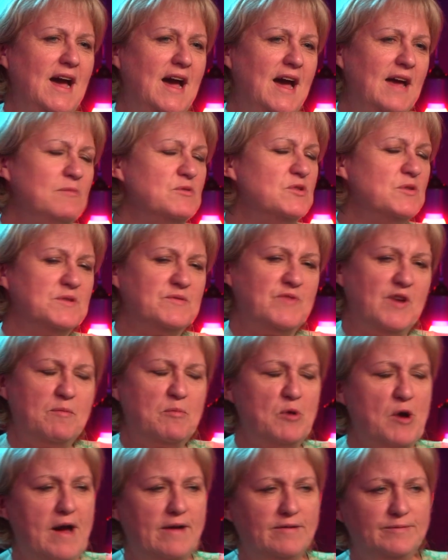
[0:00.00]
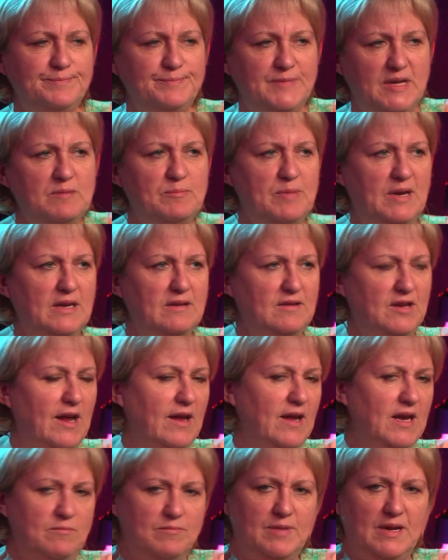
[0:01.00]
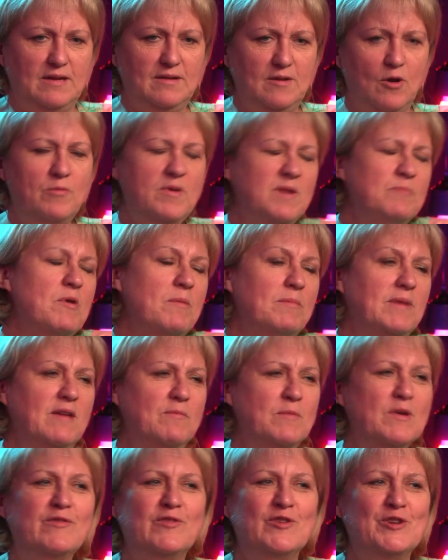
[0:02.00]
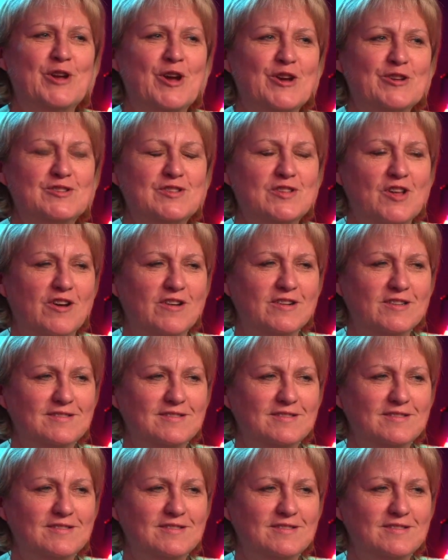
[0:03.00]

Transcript: And he was always very proud. He'd probably give me a few notes though.